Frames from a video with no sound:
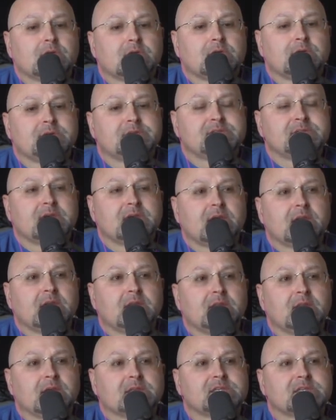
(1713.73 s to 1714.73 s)
is that
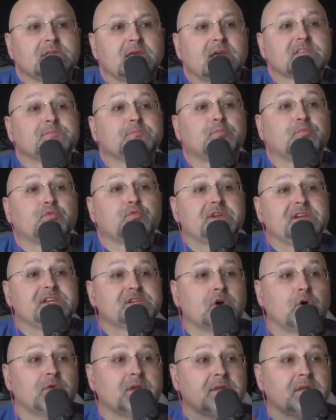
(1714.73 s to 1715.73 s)
that's that's pre
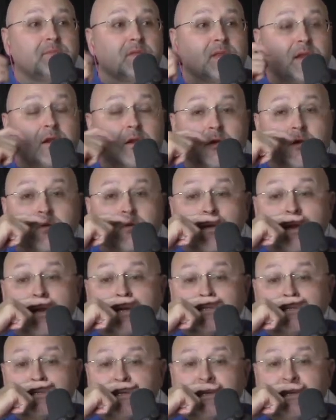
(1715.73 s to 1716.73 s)
Tony Blair,
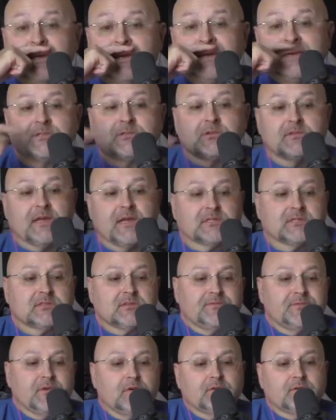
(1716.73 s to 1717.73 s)
correct? Yes. So that's
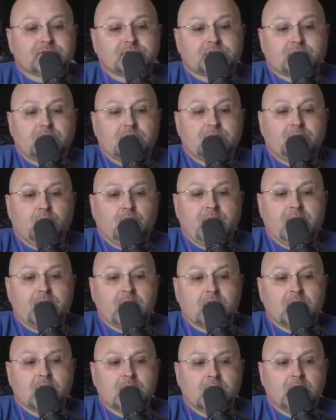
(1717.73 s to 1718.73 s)
the focus group
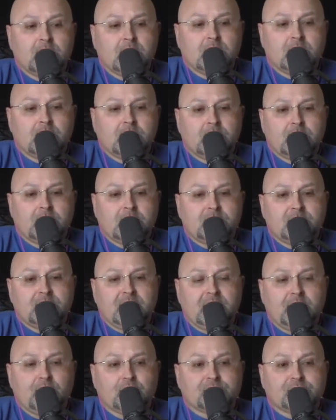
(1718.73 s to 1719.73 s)
where
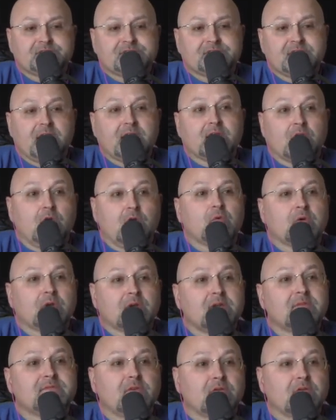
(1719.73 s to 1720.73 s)
they were saying, "Oh, we're
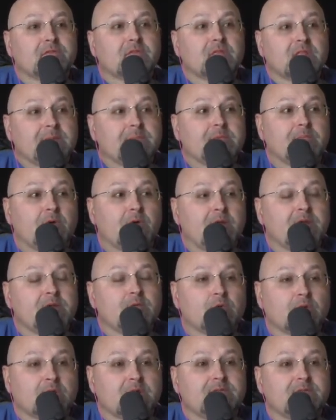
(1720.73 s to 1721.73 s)
going to vote for the Labor Party.
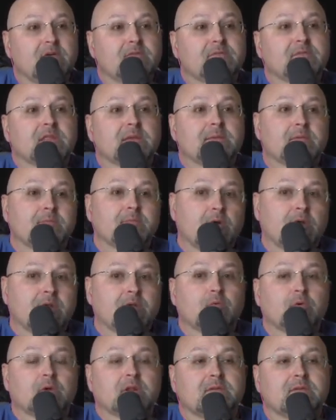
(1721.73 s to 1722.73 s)
We're going to vote for the Labor Party.
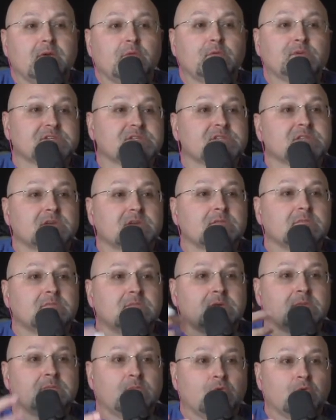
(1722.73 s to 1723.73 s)
We're going to," which is the
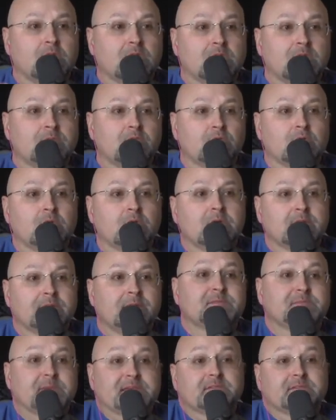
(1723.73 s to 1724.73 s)
the more liberal.
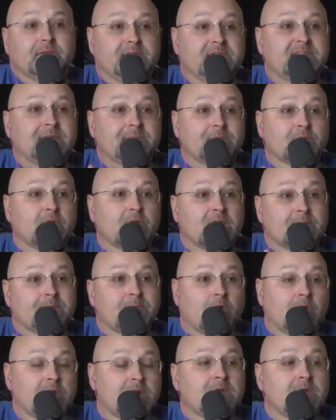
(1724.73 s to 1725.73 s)
That's basically the Democratic
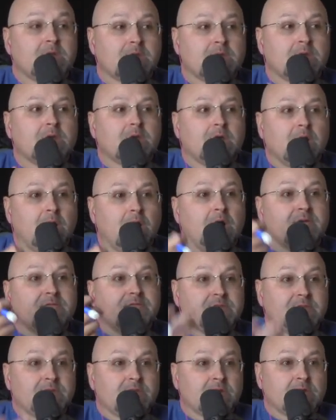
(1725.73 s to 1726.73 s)
Party of
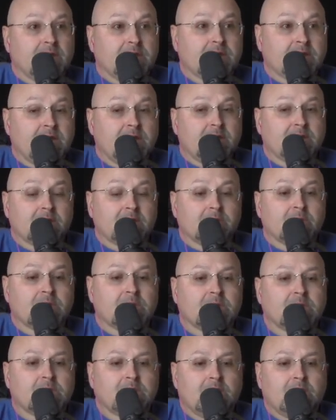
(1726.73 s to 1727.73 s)
the United Kingdom
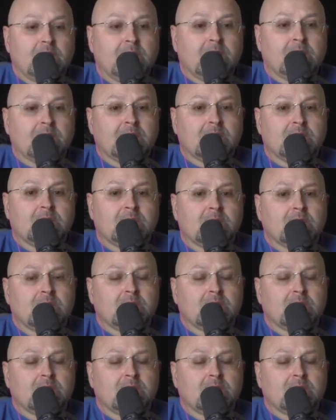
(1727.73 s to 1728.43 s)
and